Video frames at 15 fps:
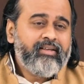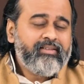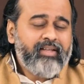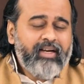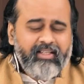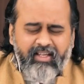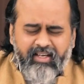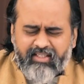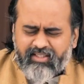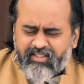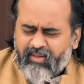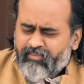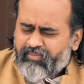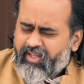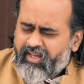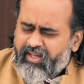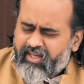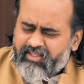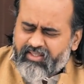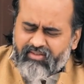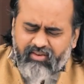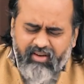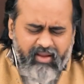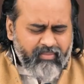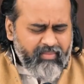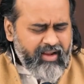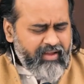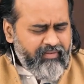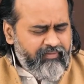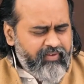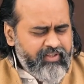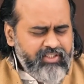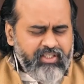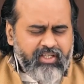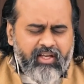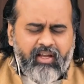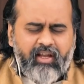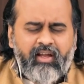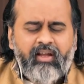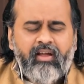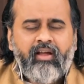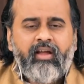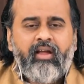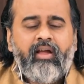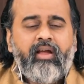that there is something extremely fishy